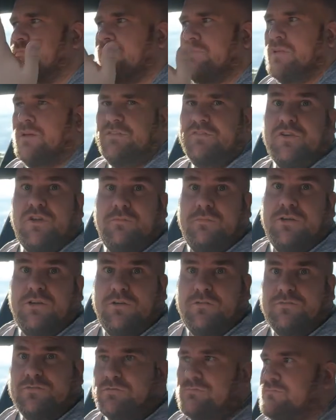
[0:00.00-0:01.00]
Assuming
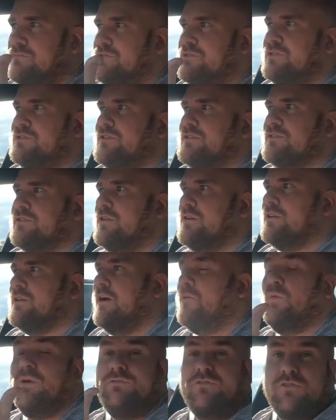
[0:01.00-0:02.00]
you've just got,
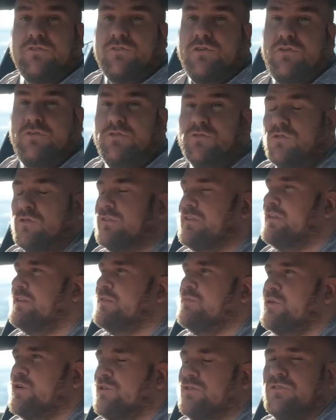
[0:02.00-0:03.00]
like, we've got 2 daughters
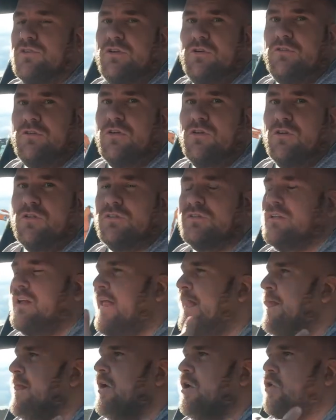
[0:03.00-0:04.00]
and we've got 2 dogs,
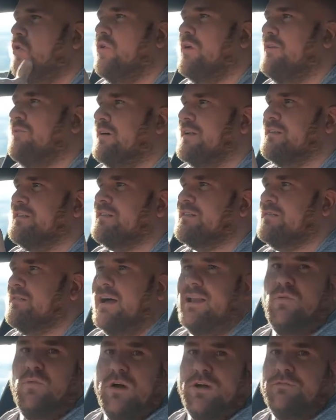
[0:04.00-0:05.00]
all of us,
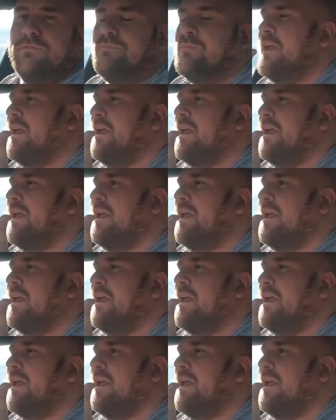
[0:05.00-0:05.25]
and a wife,